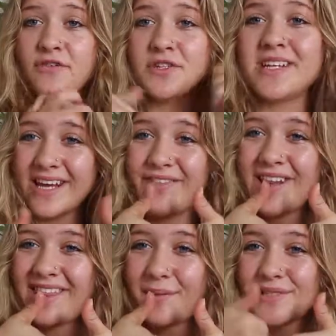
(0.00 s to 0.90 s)
If you did, give it
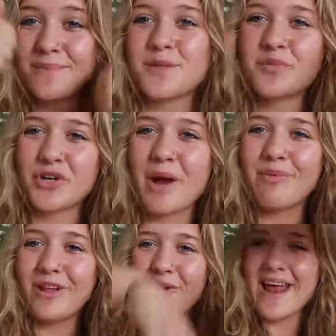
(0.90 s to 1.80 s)
a thumbs up, subscribe
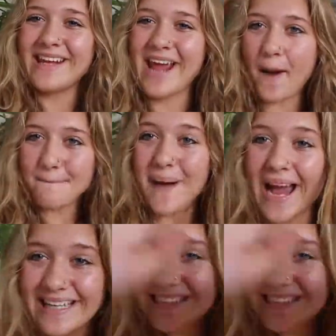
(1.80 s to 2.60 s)
below, and yeah, bye.